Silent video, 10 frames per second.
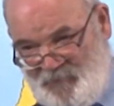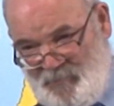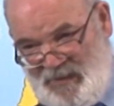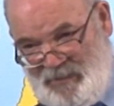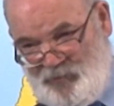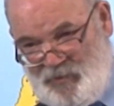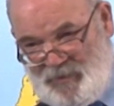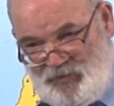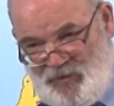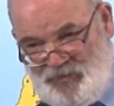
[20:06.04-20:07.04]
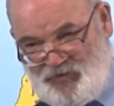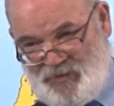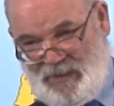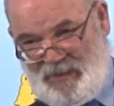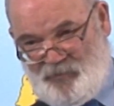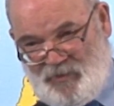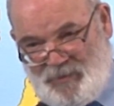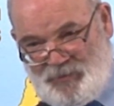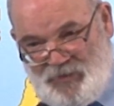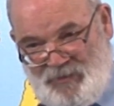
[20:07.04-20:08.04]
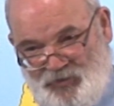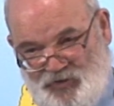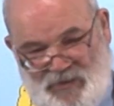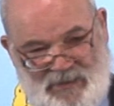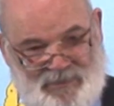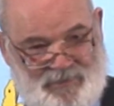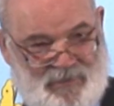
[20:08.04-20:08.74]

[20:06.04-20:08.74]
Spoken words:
from labour exchange to labour exchange in